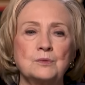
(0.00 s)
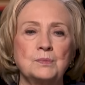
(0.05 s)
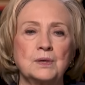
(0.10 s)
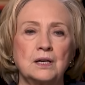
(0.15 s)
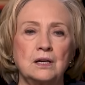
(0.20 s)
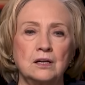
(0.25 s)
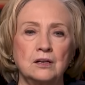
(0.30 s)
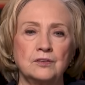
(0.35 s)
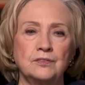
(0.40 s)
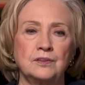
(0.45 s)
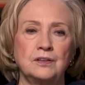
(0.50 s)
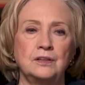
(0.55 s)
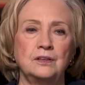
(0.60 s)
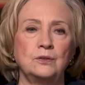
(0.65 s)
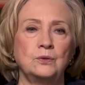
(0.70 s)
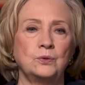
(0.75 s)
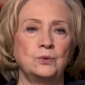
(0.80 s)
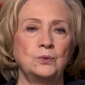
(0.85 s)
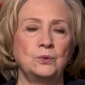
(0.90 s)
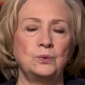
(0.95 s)
McCarthy,
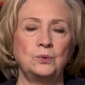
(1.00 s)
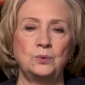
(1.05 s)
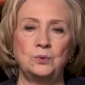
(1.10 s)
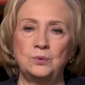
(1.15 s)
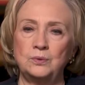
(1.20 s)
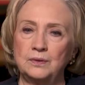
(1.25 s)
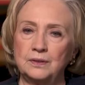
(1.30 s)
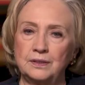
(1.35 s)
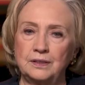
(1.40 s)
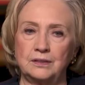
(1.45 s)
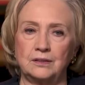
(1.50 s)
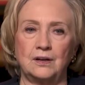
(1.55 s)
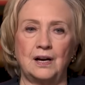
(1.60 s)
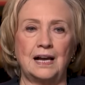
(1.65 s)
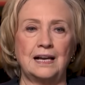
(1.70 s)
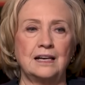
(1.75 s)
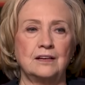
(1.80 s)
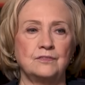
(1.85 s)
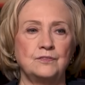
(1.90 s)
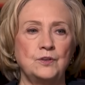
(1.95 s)
who, you know,
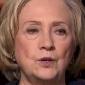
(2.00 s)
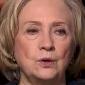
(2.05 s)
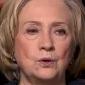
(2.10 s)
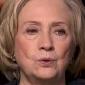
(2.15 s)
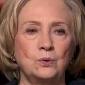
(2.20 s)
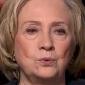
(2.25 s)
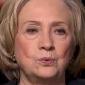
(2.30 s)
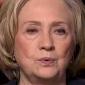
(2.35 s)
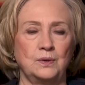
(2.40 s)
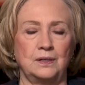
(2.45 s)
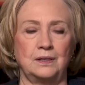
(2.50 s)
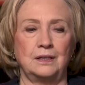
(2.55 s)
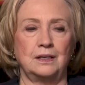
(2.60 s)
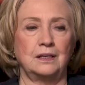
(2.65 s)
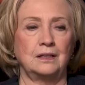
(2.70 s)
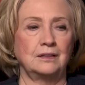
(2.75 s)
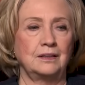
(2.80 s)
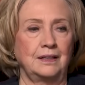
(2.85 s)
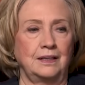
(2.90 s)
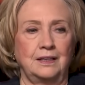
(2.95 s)
I have no,
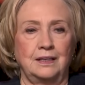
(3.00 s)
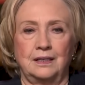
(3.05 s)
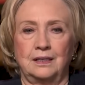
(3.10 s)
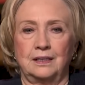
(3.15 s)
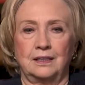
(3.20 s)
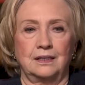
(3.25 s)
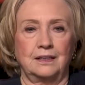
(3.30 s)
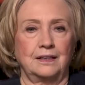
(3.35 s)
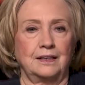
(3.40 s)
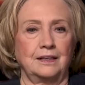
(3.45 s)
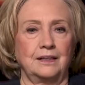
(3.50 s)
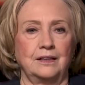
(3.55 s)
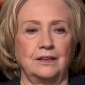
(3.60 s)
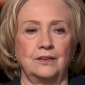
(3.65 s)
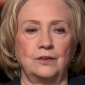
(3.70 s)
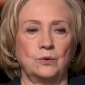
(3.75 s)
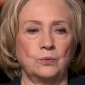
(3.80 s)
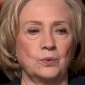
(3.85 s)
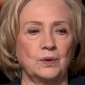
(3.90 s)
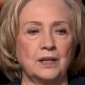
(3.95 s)
uh,
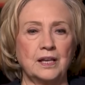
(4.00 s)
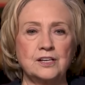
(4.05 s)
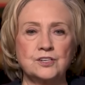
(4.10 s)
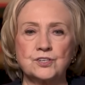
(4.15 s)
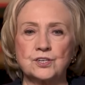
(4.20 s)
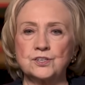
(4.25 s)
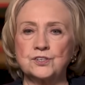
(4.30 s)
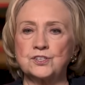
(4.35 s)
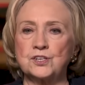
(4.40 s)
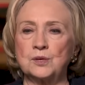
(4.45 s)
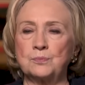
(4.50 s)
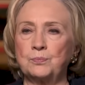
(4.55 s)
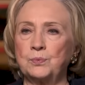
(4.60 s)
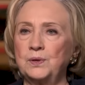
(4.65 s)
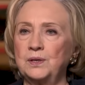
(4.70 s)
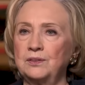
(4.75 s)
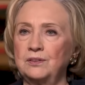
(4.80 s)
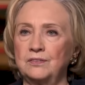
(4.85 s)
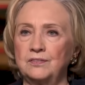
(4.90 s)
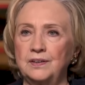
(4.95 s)
you know, relationship
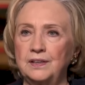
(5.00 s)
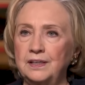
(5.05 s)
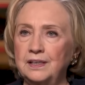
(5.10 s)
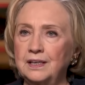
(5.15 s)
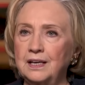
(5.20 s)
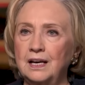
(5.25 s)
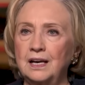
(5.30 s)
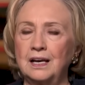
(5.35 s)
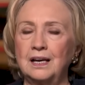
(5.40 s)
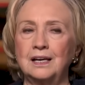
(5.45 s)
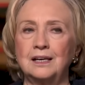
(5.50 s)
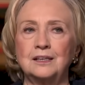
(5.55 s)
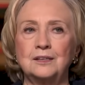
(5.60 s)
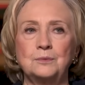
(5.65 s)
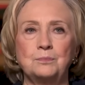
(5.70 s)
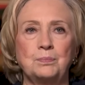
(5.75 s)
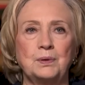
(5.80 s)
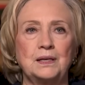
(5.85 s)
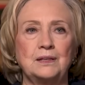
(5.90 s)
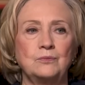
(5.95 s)
with of any
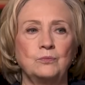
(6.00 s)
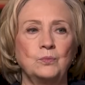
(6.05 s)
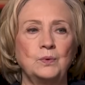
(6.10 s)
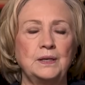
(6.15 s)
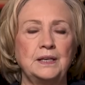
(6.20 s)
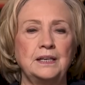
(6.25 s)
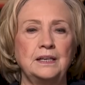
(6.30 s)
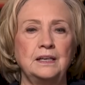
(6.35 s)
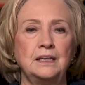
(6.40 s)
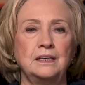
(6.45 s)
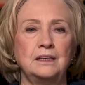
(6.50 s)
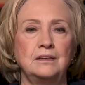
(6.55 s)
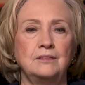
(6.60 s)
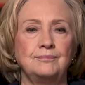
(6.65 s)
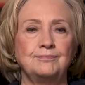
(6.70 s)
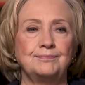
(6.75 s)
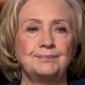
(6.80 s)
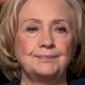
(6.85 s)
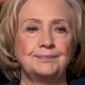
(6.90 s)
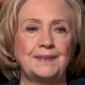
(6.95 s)
kind, but when he
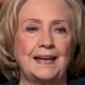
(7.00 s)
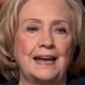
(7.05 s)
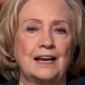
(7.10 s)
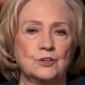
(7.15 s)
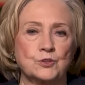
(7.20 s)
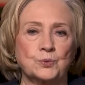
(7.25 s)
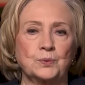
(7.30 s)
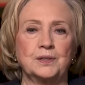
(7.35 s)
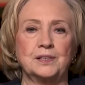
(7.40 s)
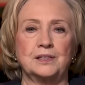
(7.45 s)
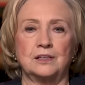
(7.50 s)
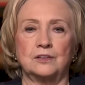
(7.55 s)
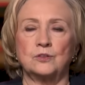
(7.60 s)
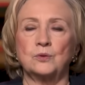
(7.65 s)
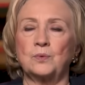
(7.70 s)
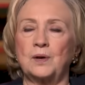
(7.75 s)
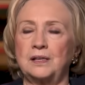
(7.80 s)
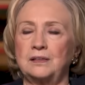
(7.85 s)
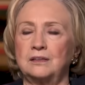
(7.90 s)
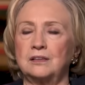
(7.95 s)
actually did the
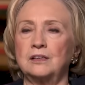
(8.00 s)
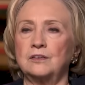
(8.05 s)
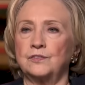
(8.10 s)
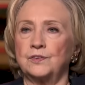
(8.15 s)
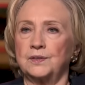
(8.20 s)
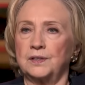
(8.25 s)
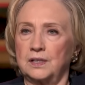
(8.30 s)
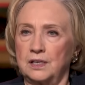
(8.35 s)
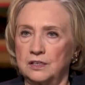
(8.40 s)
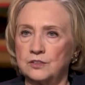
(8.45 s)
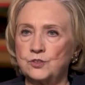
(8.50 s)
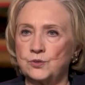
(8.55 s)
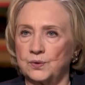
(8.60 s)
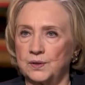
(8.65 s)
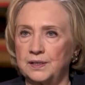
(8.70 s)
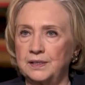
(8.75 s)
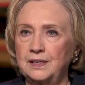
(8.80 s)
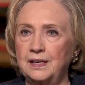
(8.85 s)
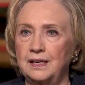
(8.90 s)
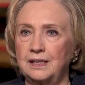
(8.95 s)
right thing for the
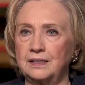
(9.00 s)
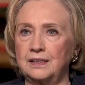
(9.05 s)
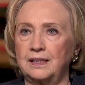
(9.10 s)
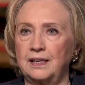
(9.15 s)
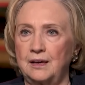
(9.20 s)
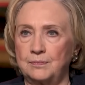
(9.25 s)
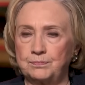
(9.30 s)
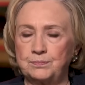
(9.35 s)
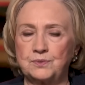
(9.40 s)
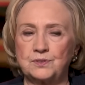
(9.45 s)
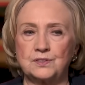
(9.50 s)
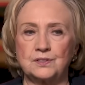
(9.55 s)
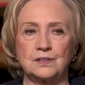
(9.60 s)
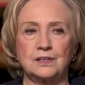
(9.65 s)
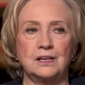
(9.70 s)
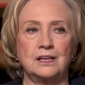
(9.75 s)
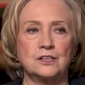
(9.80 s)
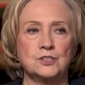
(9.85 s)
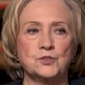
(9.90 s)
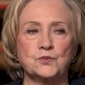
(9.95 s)
country and kept uh,
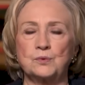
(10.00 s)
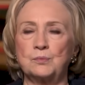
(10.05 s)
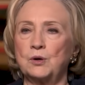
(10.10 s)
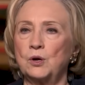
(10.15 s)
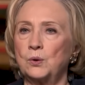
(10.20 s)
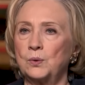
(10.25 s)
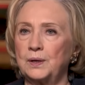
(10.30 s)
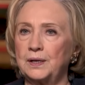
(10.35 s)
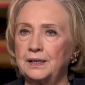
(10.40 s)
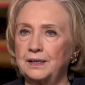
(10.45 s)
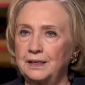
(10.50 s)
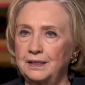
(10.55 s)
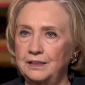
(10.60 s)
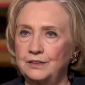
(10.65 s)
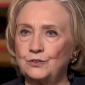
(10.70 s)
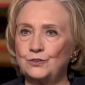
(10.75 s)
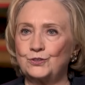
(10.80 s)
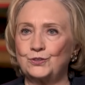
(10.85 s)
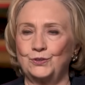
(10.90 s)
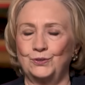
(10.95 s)
us from going into